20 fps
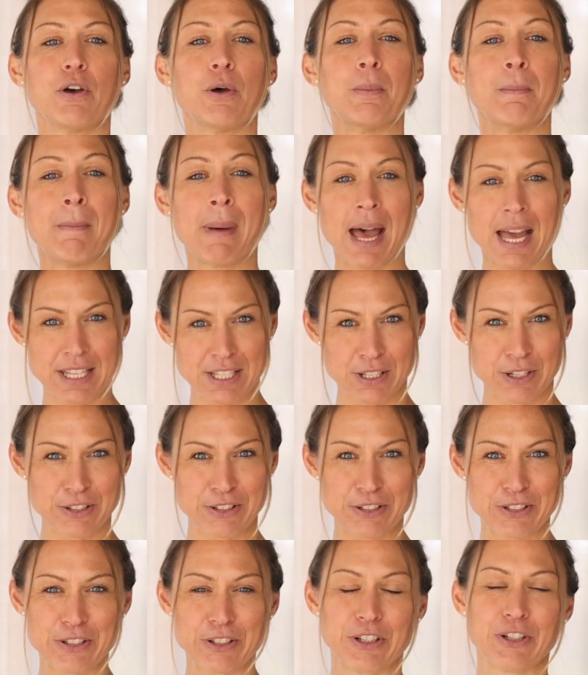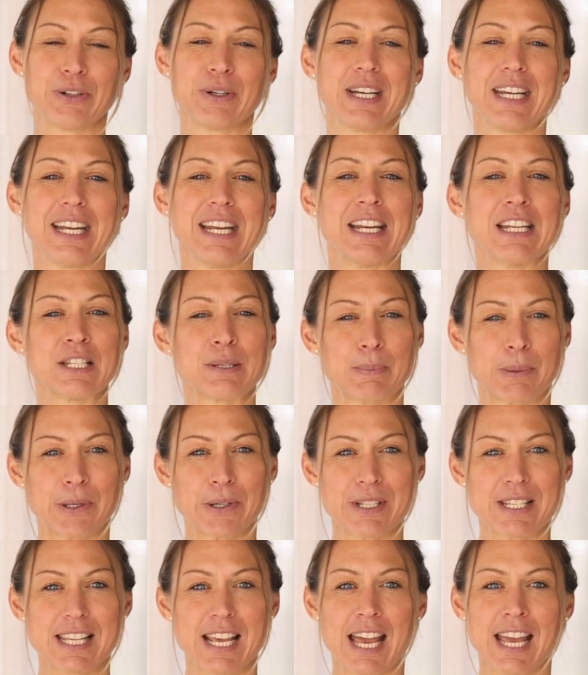a master's degree in
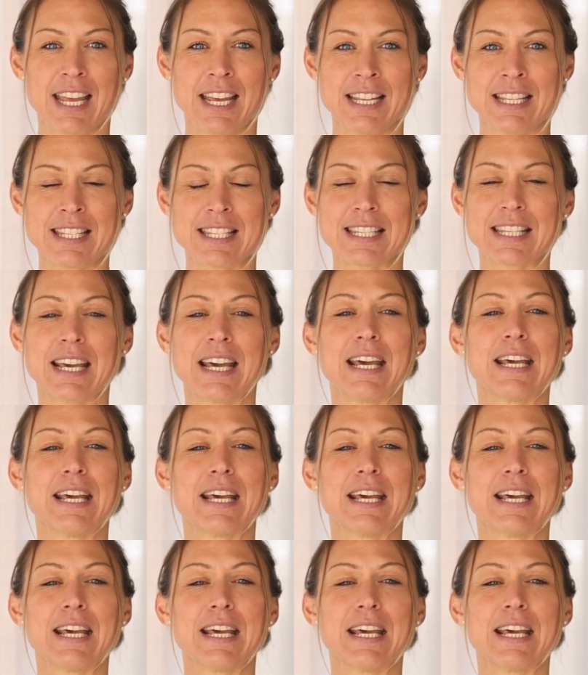sports science,